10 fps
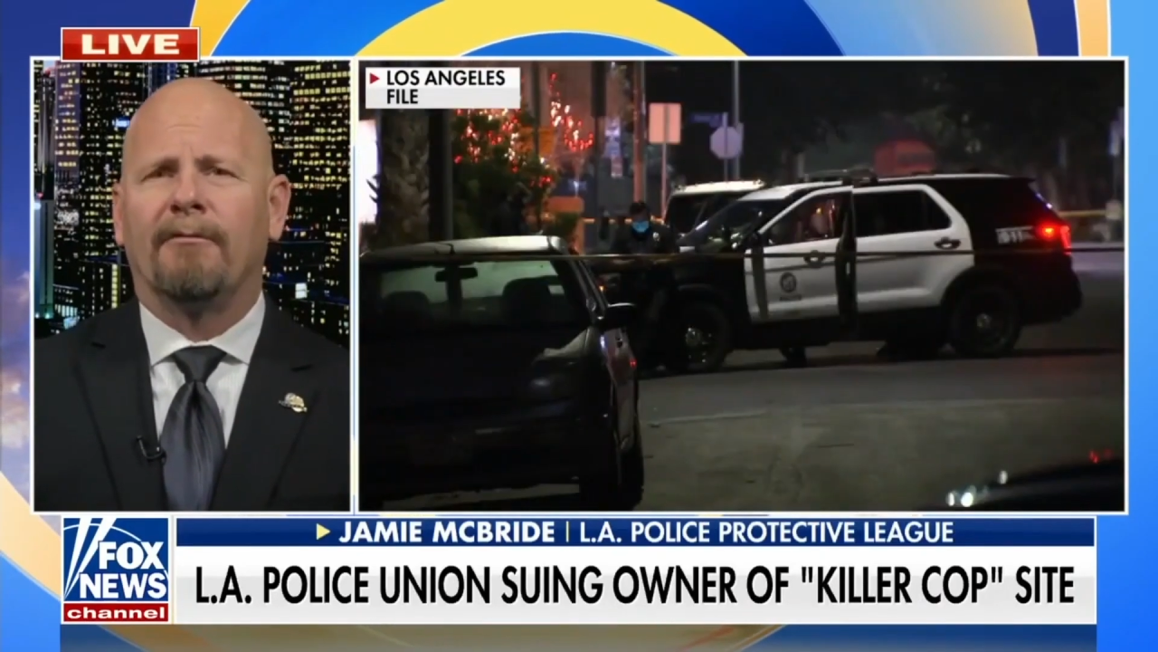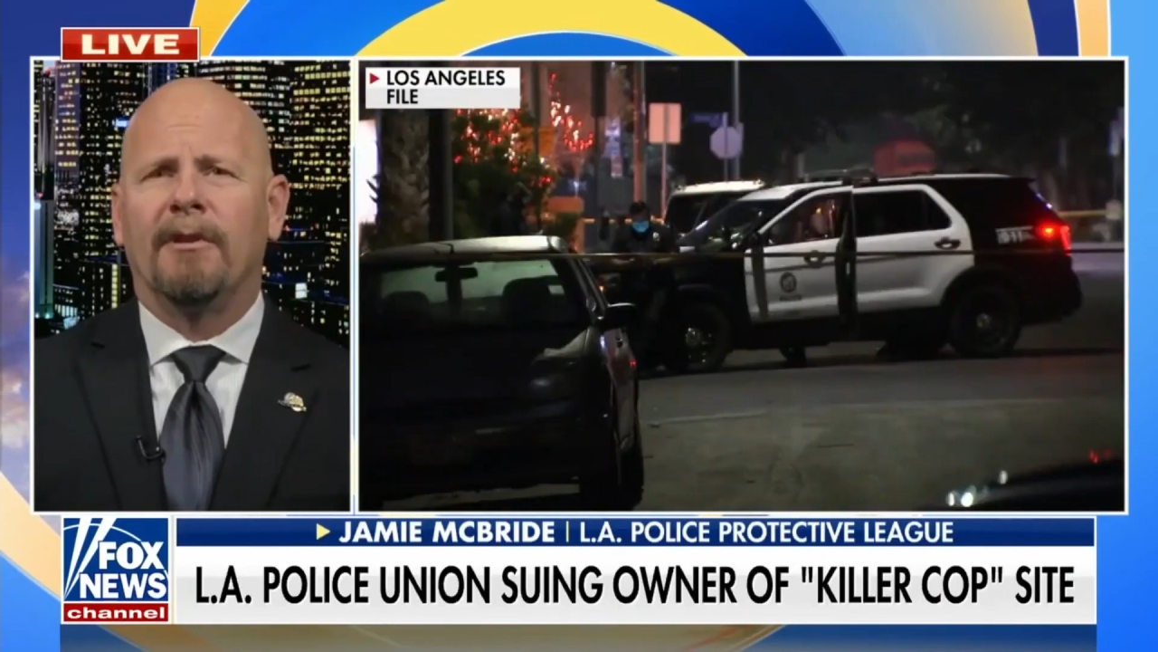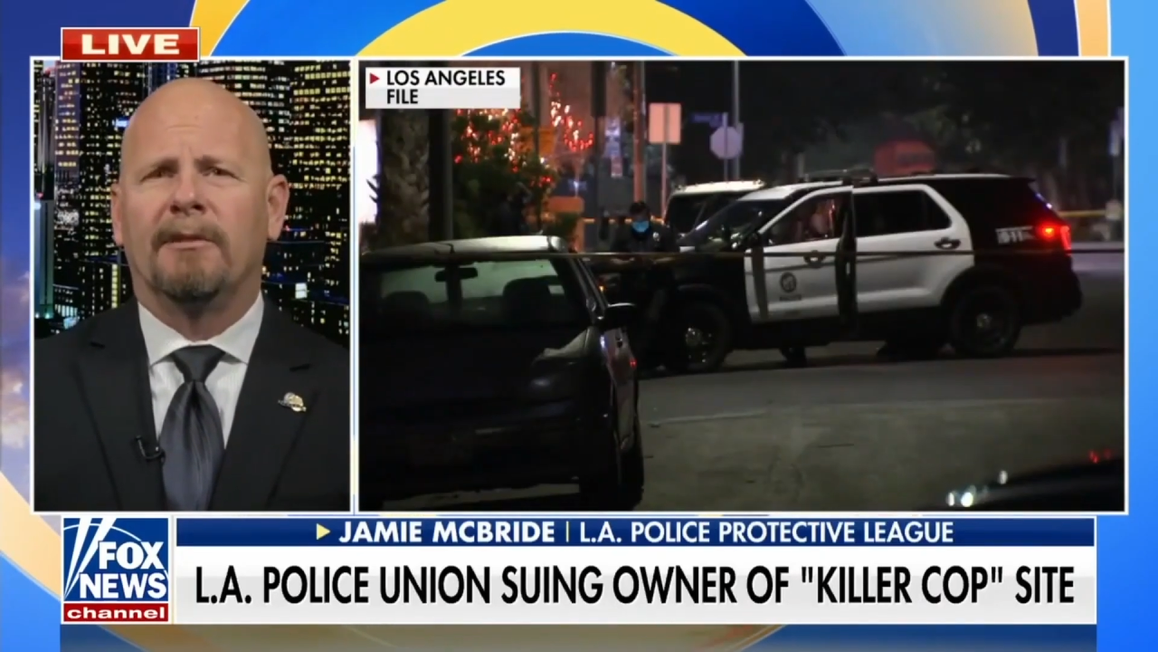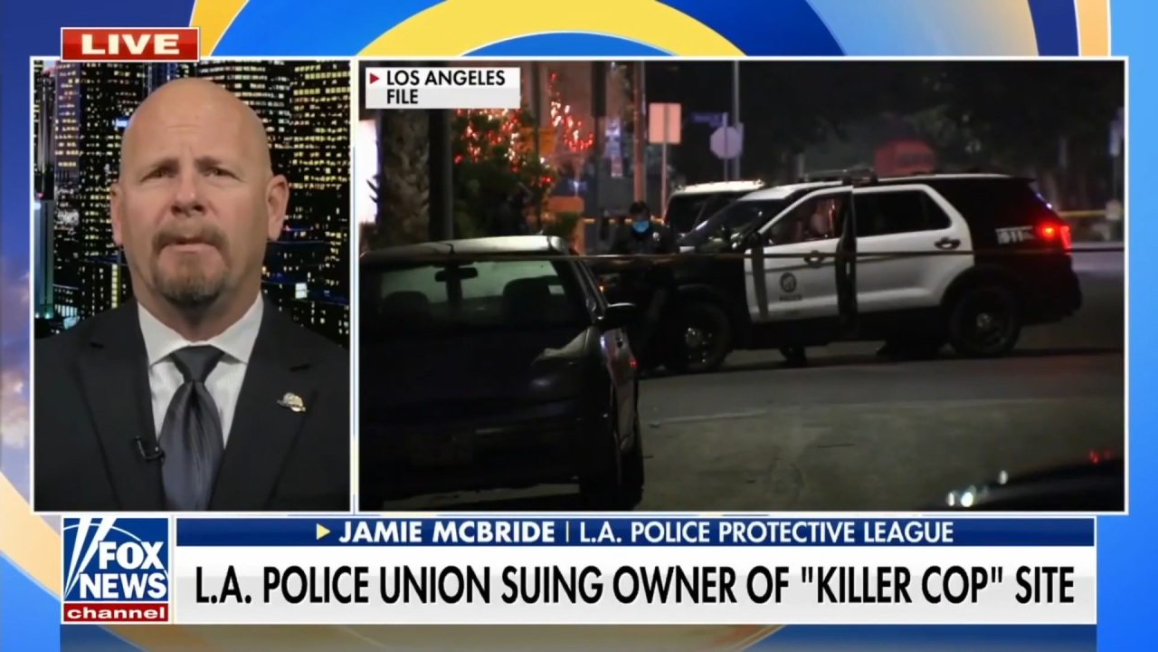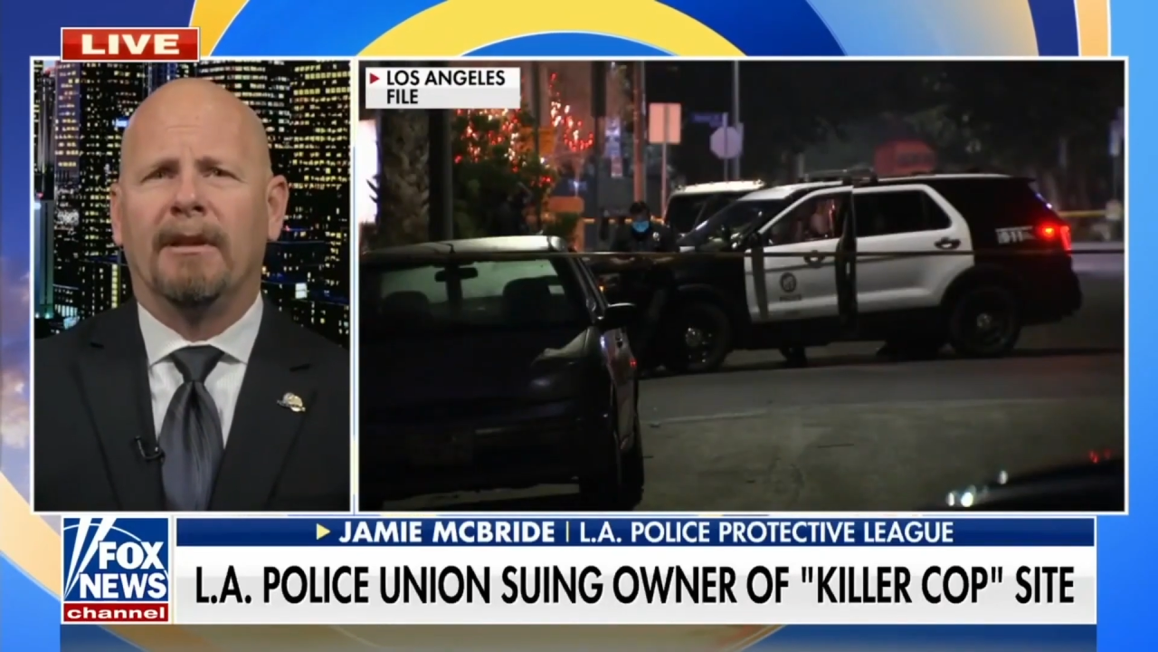free
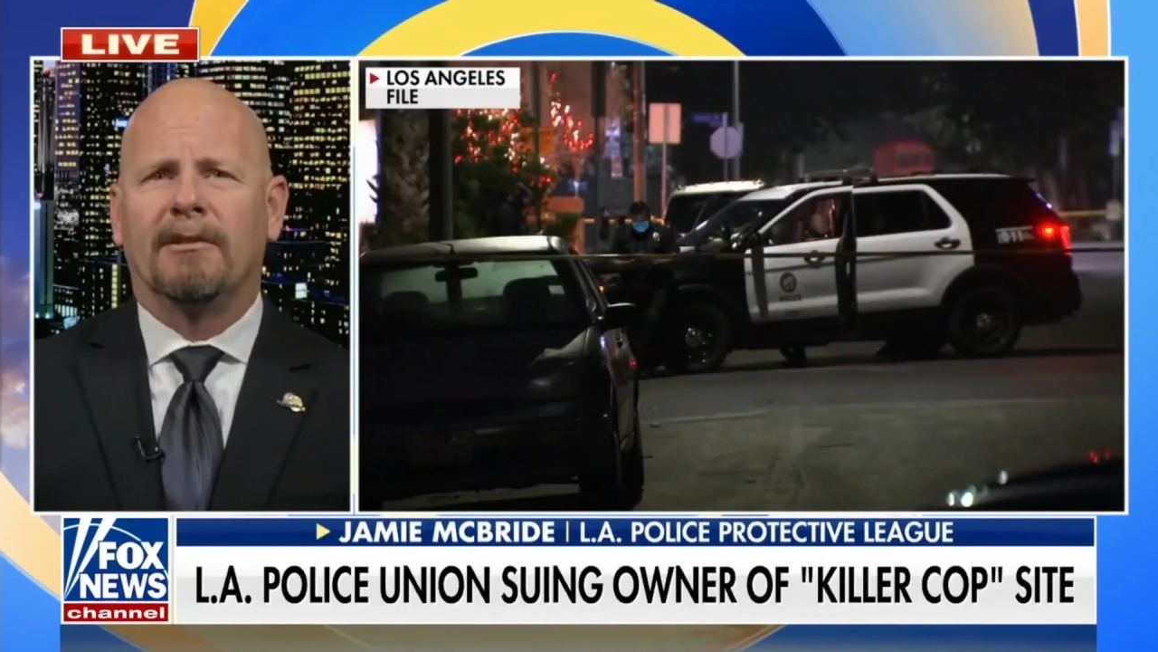speech.